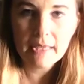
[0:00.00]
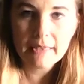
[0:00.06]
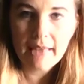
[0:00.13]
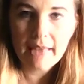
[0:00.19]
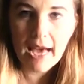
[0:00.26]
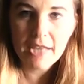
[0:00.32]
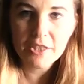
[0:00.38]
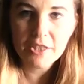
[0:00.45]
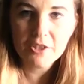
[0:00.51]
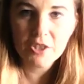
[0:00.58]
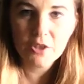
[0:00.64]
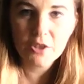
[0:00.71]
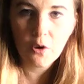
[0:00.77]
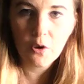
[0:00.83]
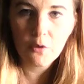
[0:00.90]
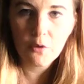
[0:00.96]
the energy
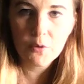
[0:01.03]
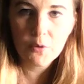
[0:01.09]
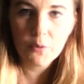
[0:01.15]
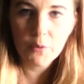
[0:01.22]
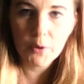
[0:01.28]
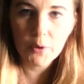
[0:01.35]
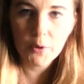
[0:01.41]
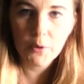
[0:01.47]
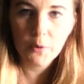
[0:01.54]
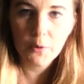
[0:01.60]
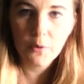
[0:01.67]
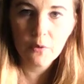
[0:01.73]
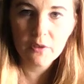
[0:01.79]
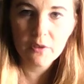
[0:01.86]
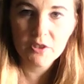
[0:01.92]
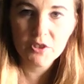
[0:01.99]
go through
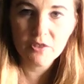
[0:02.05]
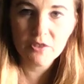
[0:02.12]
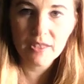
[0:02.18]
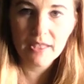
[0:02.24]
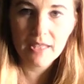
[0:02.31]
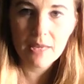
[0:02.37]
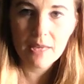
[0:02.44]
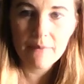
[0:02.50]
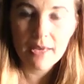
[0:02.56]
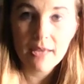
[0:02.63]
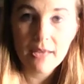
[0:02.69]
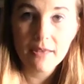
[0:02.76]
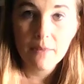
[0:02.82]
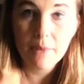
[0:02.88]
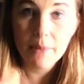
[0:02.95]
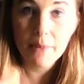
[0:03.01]
the string and make the
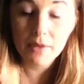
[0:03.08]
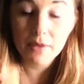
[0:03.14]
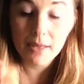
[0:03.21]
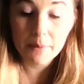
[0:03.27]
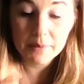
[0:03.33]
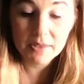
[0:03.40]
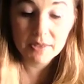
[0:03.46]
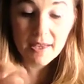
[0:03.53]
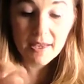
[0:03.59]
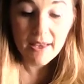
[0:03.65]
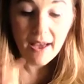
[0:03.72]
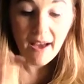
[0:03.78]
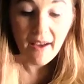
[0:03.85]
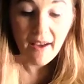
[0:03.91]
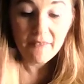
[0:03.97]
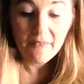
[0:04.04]
paper clips
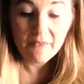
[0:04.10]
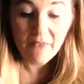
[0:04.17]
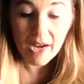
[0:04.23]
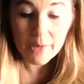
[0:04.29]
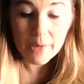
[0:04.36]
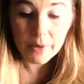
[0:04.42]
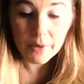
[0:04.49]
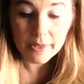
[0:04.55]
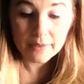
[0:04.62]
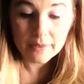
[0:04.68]
vibrate.